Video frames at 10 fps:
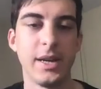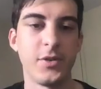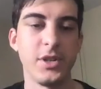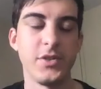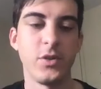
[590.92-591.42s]
for
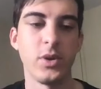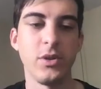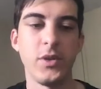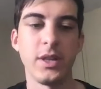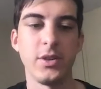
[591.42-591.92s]
each of you, what do you
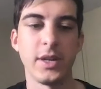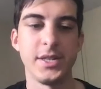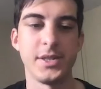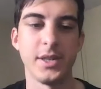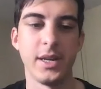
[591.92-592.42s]
think you
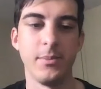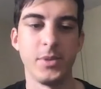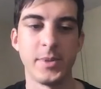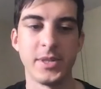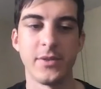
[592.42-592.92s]
guys
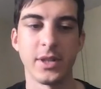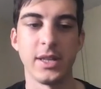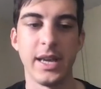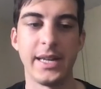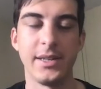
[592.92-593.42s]

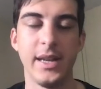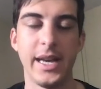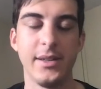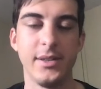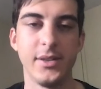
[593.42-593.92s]
specifically
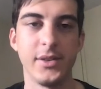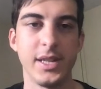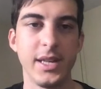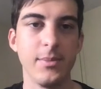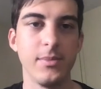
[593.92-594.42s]
add to the
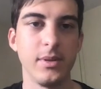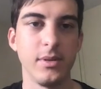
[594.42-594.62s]
team?